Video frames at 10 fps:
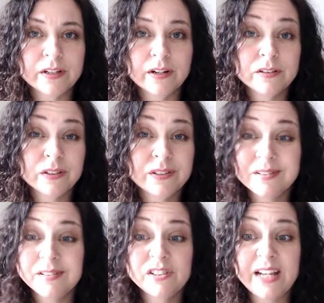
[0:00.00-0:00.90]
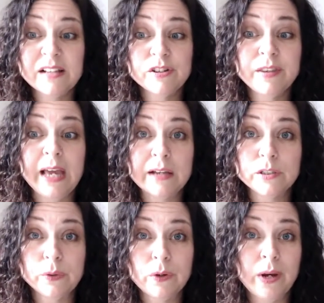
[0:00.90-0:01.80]
in there. And so he said, just answer the
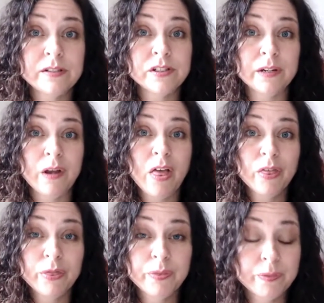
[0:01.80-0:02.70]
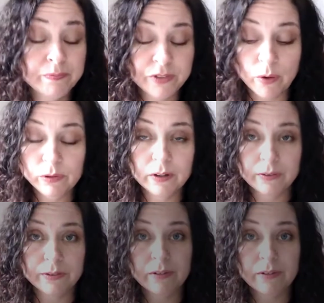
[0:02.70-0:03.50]
actual question. Don't look at the